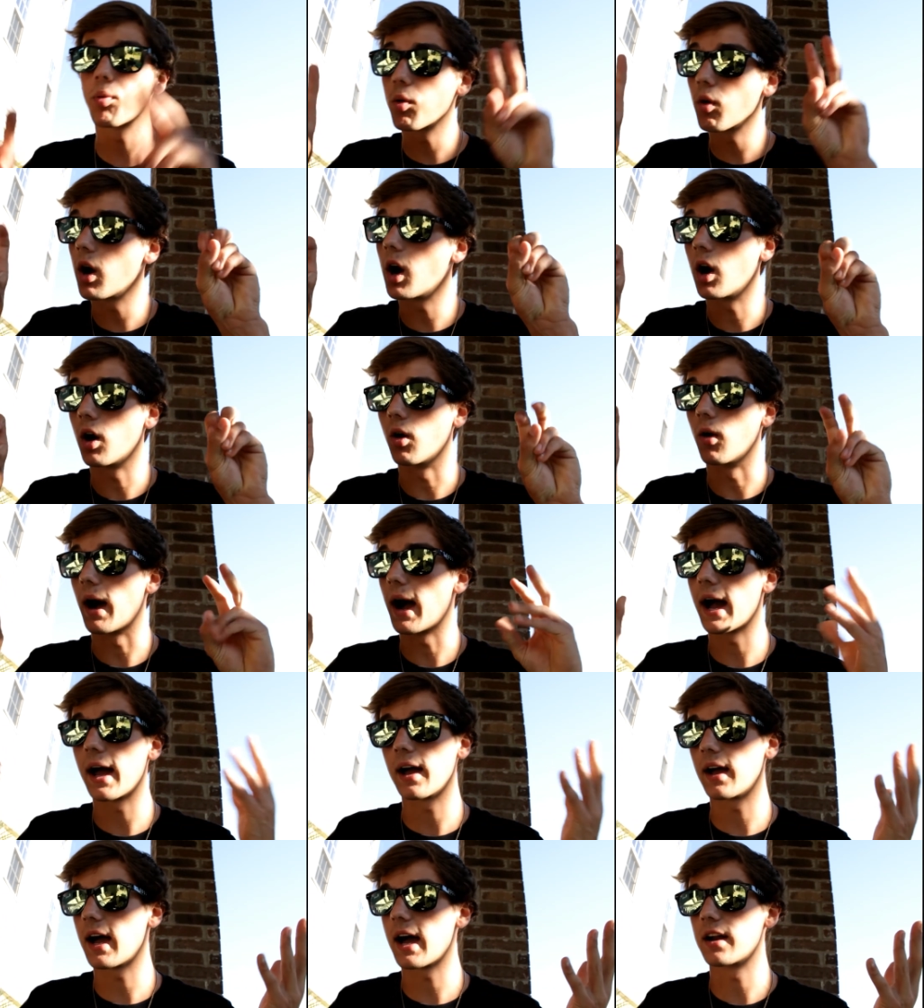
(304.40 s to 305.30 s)
Pro?
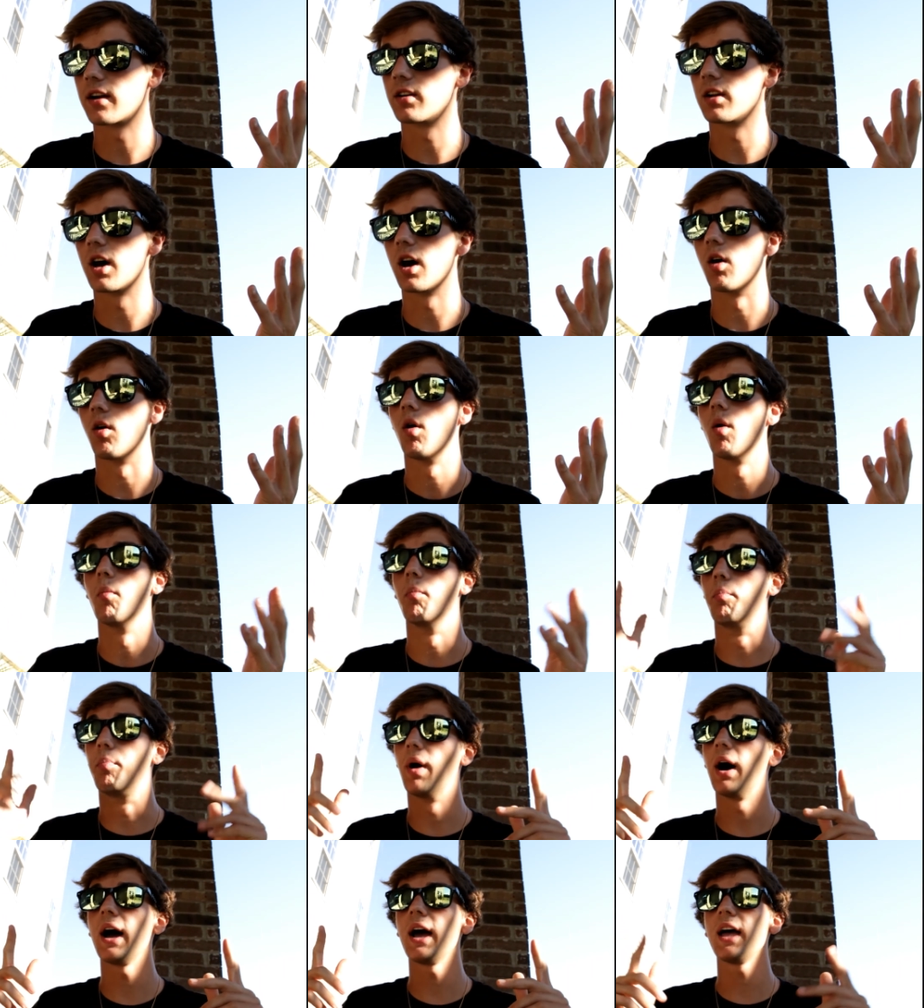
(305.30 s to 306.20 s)
I, I don't know.
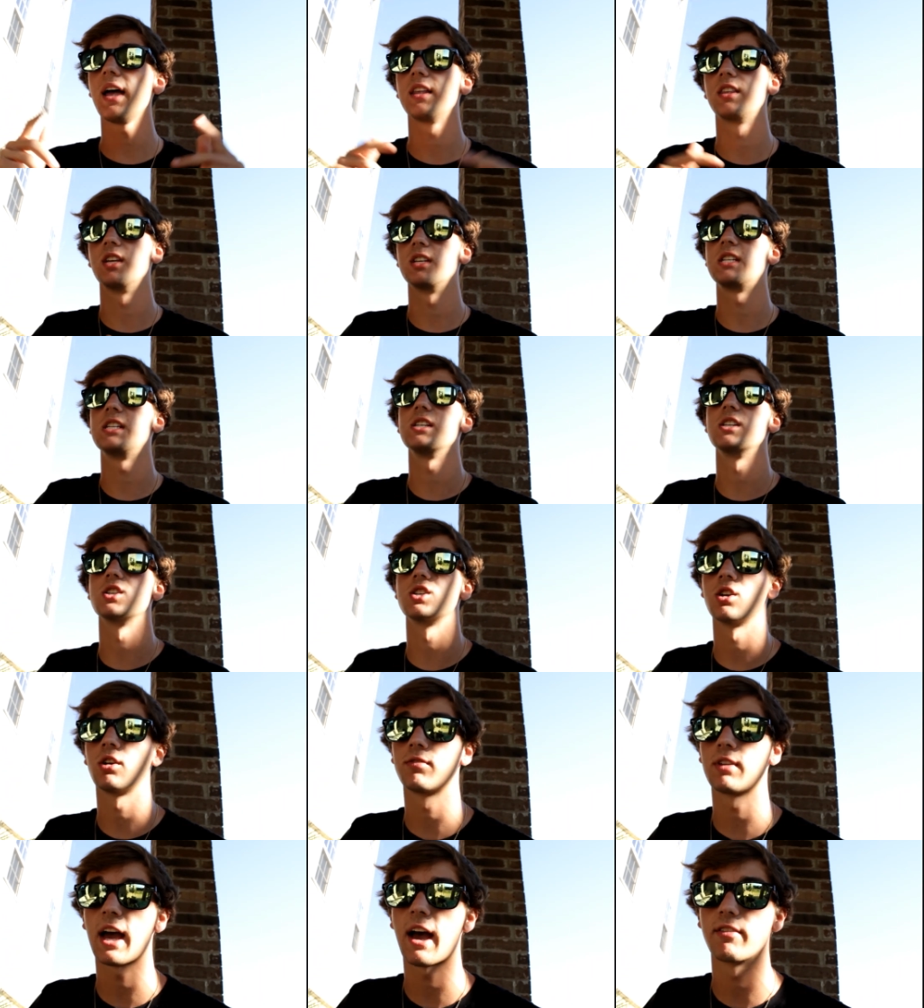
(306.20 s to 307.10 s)
But does he
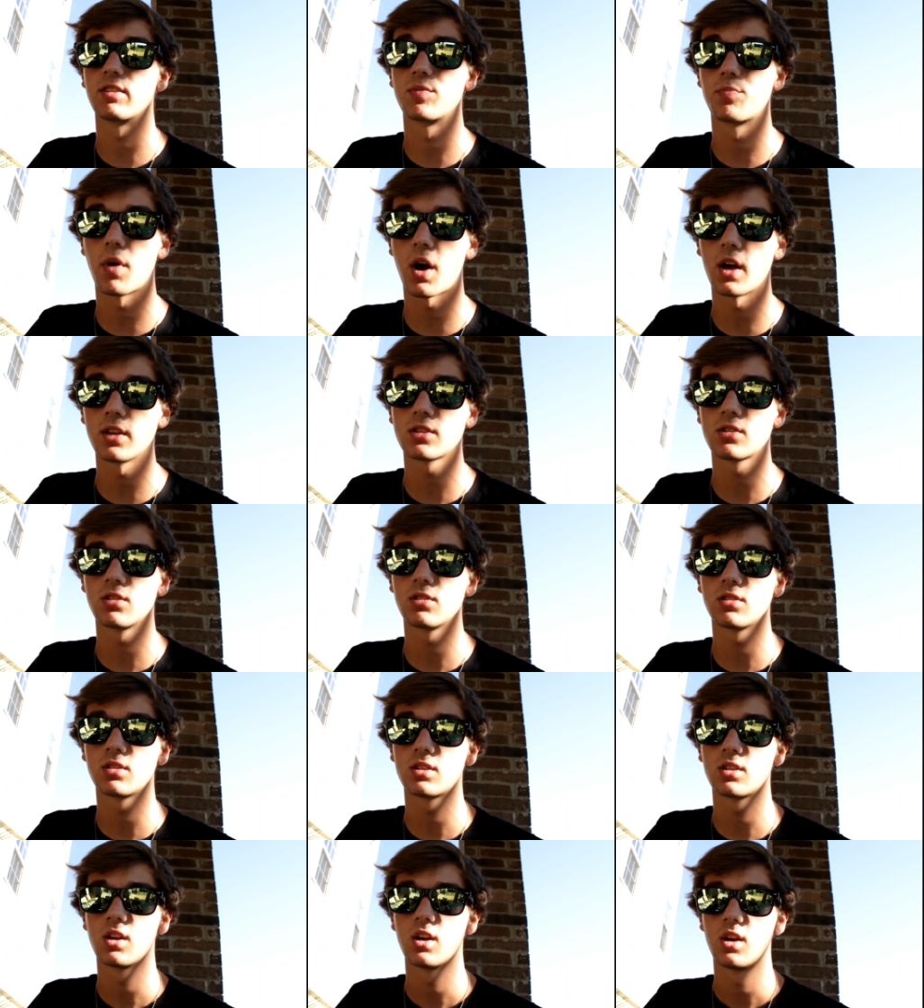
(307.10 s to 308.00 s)
deserve to have
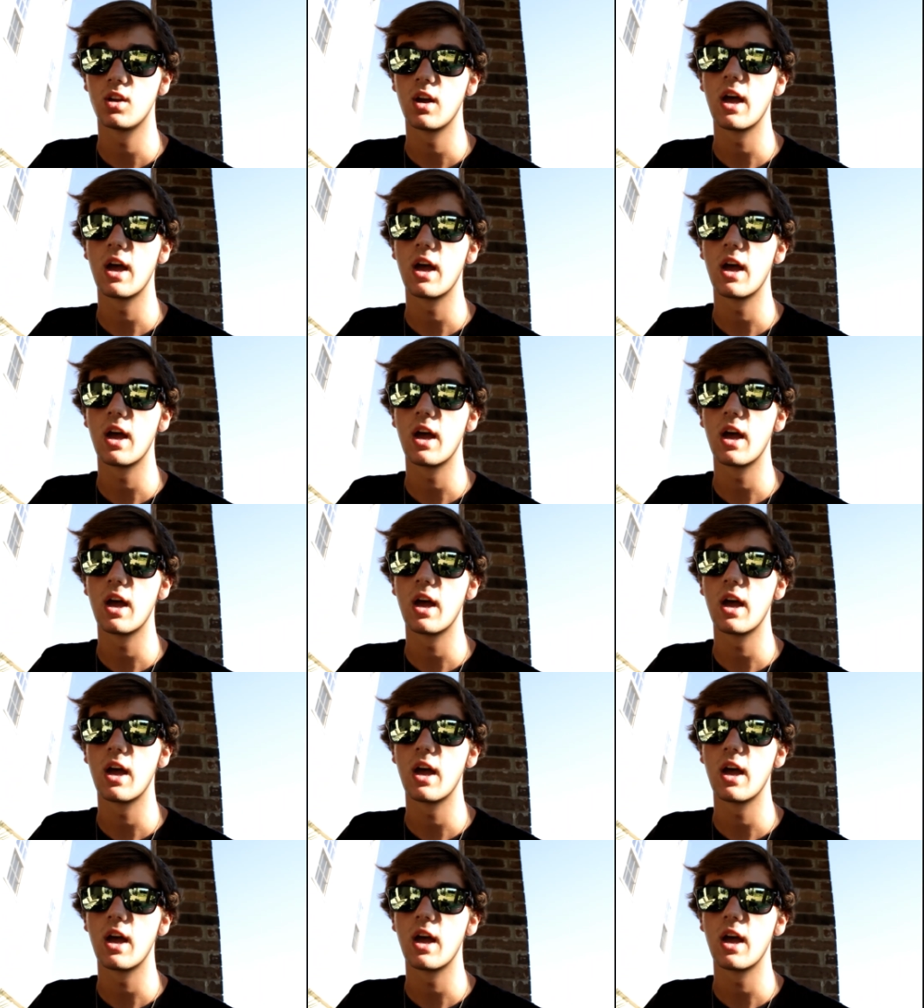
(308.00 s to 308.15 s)
sponsors?